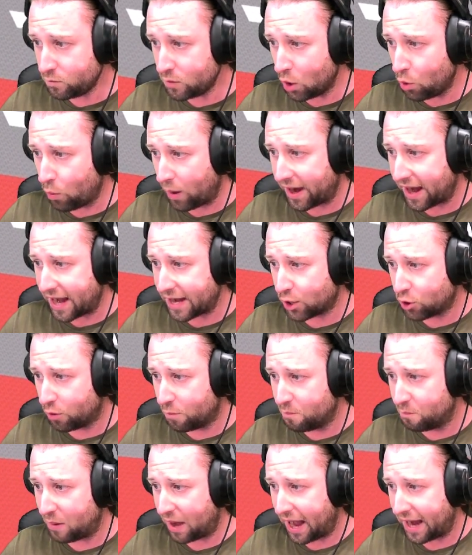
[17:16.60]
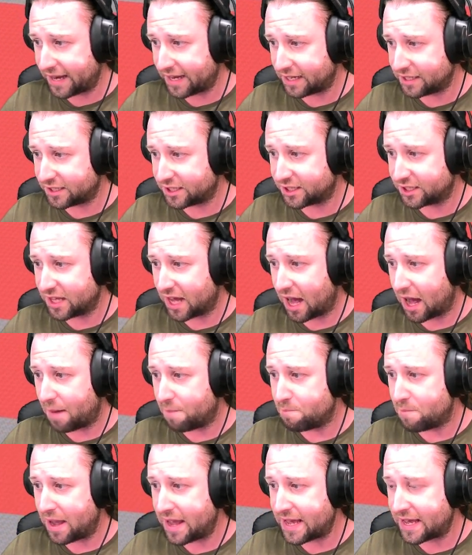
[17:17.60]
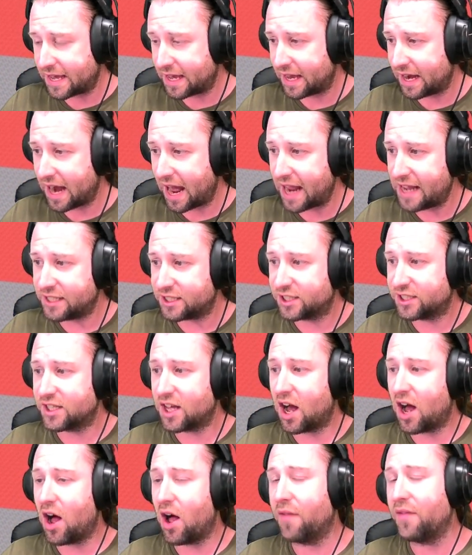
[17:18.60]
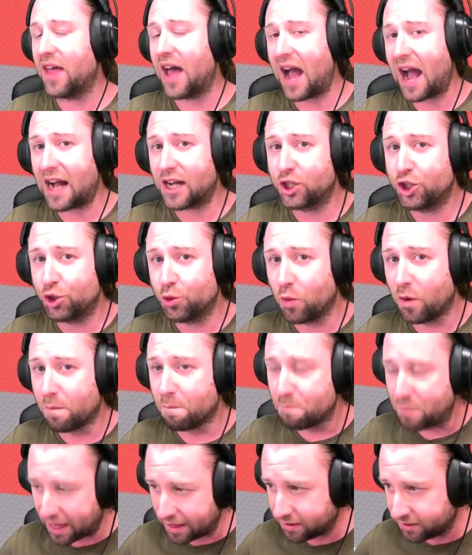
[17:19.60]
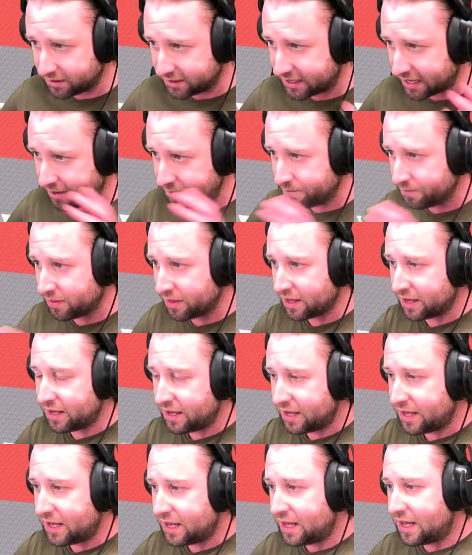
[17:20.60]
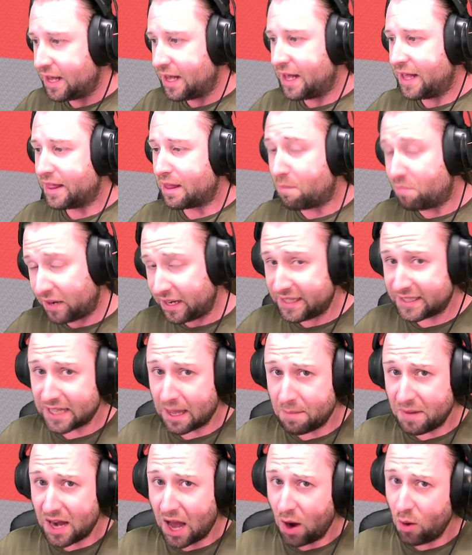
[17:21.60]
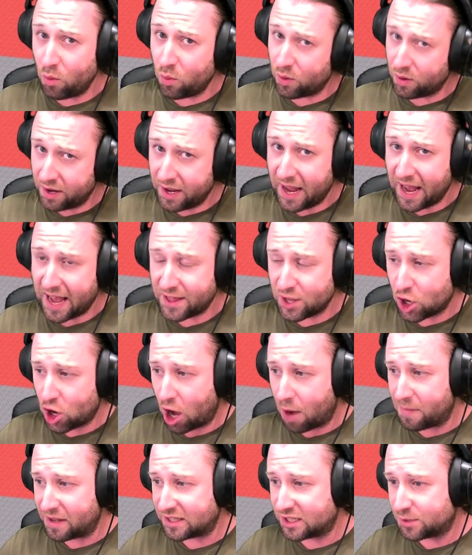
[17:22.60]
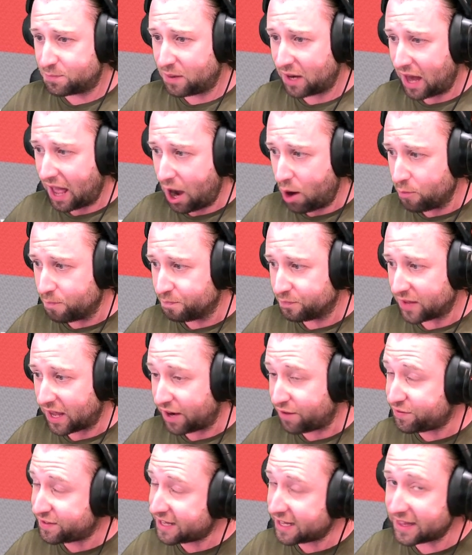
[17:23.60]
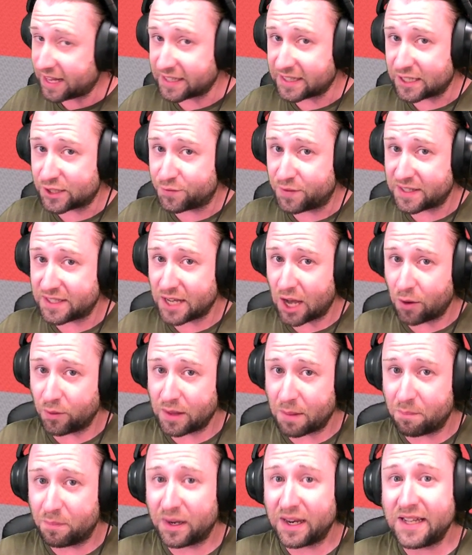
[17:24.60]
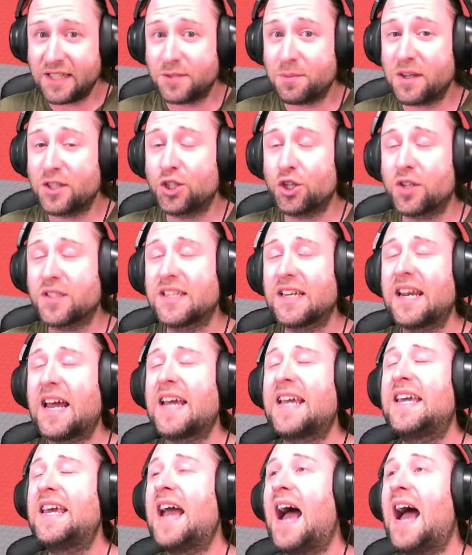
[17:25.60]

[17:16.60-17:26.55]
where I come back and start making a start on the actual building, then please let me know in the comments below. And if you did like this video, then please make sure to like it